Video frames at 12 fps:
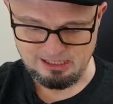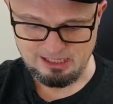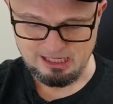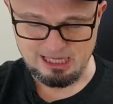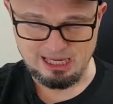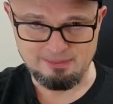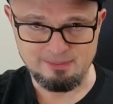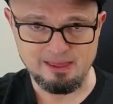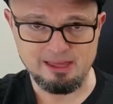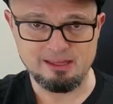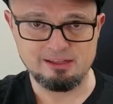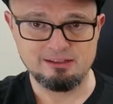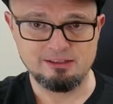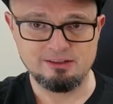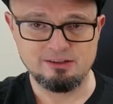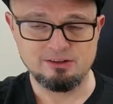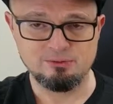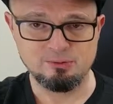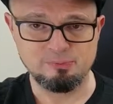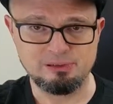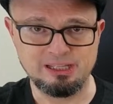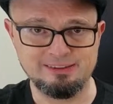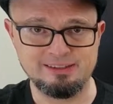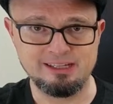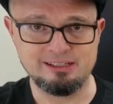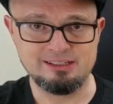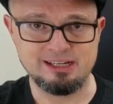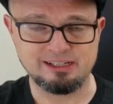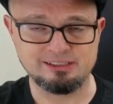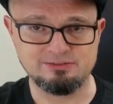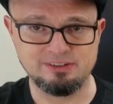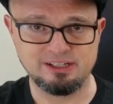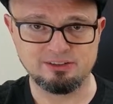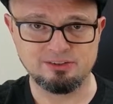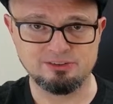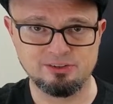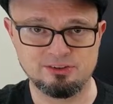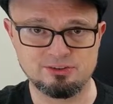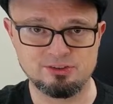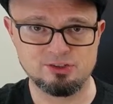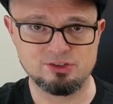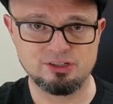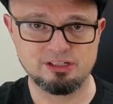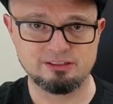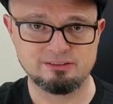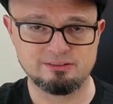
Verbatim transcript: and then we'll play the index finger on the third string.